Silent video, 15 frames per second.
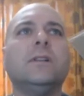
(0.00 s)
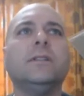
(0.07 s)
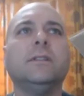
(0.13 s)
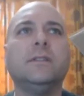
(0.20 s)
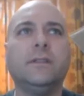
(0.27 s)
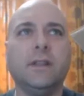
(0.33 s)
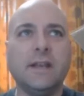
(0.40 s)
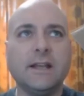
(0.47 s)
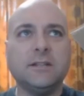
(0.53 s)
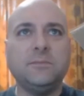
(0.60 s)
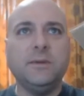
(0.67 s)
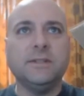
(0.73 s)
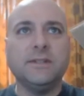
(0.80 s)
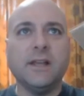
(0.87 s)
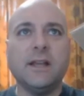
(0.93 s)
The next
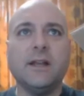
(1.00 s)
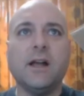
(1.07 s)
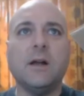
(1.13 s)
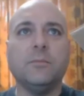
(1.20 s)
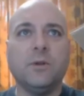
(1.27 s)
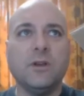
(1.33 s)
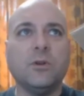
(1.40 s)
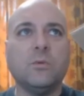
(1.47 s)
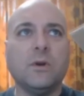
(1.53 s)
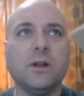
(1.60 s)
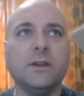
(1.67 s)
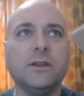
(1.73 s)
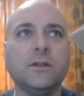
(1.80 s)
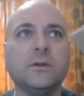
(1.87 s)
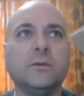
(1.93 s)
piece that I'm going to
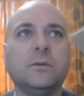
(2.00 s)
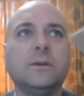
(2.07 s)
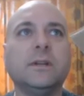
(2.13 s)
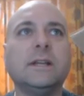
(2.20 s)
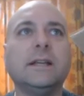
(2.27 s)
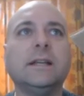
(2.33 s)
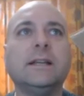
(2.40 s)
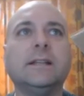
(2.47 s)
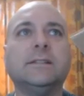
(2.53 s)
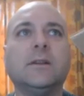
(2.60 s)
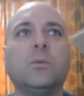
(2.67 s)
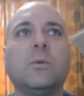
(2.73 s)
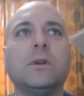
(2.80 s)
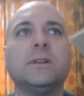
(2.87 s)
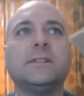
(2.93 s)
want to do is I
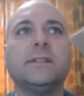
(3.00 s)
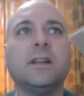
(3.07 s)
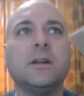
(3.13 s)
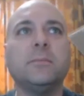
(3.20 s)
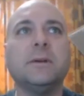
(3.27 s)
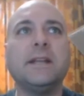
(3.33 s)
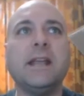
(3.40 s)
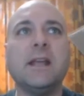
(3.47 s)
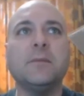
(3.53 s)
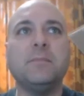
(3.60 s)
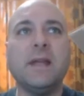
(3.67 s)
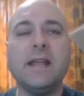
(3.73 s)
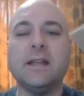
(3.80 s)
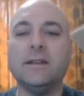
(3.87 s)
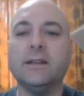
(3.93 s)
want to set up a
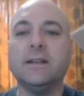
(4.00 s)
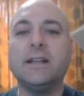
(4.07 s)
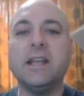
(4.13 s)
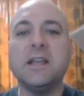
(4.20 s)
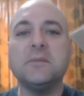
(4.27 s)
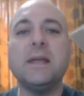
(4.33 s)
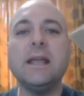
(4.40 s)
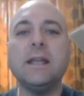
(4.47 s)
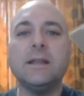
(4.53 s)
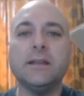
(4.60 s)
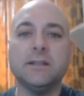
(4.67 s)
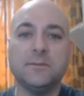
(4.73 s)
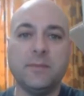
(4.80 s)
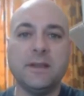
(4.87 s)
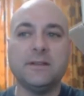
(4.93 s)
campaign. A campaign
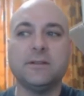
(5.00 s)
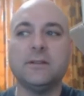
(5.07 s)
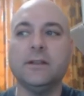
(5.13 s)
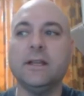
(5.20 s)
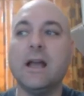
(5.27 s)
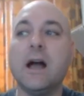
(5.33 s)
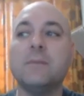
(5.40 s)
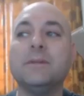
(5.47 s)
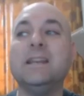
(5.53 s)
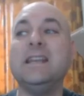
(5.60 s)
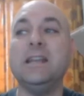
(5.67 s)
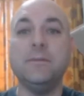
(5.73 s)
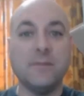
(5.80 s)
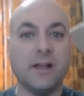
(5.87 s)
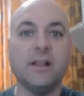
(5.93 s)
is basically, I'm going
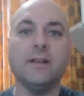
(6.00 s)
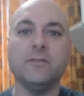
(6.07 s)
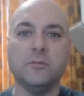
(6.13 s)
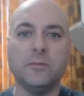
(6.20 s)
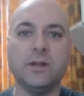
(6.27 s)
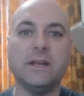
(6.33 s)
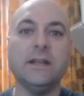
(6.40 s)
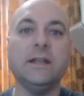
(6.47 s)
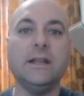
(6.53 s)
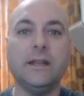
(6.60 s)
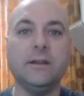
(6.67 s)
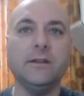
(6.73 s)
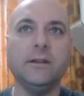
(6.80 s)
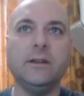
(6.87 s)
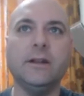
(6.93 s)
to email everybody,
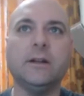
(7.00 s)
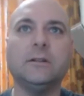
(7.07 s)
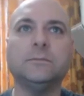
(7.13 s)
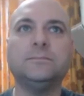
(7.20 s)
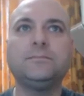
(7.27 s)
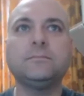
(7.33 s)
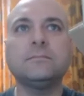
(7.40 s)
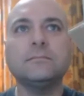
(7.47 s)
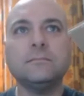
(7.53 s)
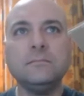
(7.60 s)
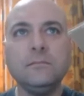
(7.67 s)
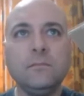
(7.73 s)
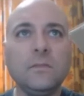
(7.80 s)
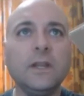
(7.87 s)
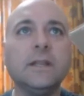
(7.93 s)
here you go.
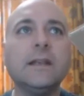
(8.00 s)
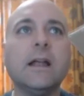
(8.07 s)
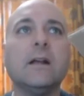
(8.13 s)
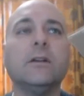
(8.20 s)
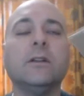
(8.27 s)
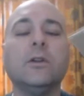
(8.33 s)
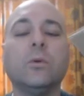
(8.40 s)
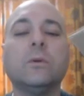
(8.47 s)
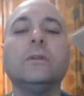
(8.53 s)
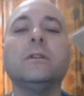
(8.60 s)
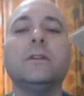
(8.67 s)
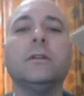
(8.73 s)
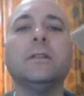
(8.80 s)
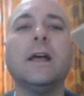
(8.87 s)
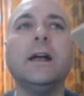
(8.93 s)
Now, in order
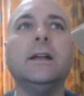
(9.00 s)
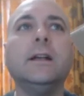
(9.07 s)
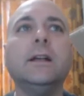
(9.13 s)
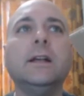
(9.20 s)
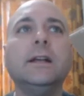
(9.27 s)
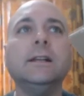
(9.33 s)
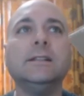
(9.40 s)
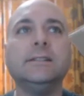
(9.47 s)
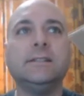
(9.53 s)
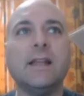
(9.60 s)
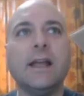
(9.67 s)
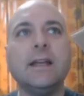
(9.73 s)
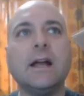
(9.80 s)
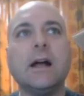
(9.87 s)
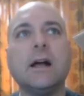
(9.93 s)
to do that,
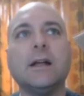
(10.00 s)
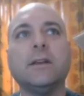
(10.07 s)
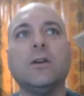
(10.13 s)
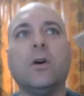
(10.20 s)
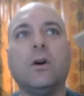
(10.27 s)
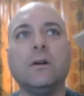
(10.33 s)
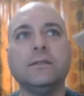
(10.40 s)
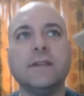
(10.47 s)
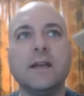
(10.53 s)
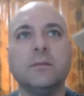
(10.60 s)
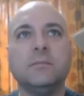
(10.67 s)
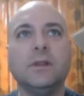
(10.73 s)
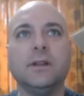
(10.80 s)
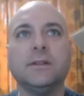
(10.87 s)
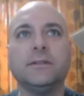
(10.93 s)
stay on all
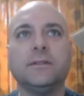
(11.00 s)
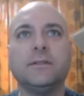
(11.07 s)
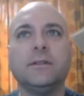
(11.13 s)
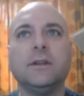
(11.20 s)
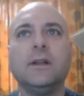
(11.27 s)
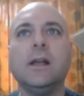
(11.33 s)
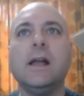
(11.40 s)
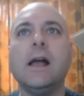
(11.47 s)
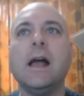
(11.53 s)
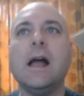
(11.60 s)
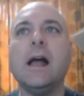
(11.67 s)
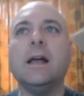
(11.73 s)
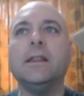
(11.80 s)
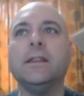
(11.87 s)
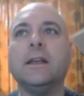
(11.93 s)
templates,
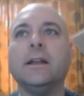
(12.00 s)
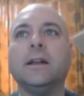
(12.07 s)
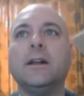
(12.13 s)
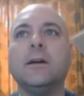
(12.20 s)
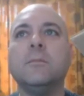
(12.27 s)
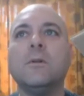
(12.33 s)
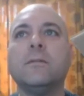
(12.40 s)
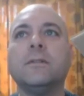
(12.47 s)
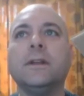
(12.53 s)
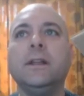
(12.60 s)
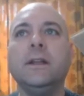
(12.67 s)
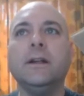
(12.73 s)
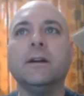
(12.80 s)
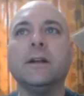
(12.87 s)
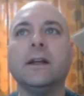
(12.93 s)
and then come over
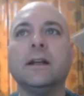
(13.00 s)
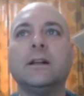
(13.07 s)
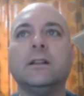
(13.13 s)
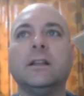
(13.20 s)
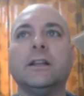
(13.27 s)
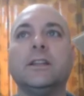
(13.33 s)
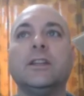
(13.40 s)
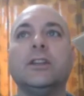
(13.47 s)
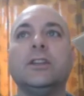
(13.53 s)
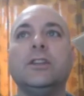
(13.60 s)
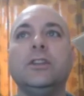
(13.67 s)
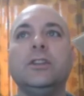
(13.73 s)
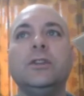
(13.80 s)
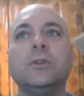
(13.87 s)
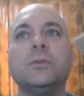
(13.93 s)
here and click
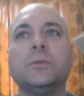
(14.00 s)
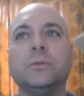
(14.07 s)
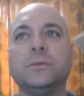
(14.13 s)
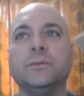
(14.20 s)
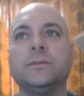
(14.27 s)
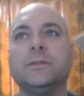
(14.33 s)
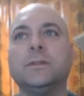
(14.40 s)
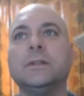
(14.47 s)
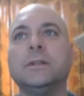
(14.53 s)
use.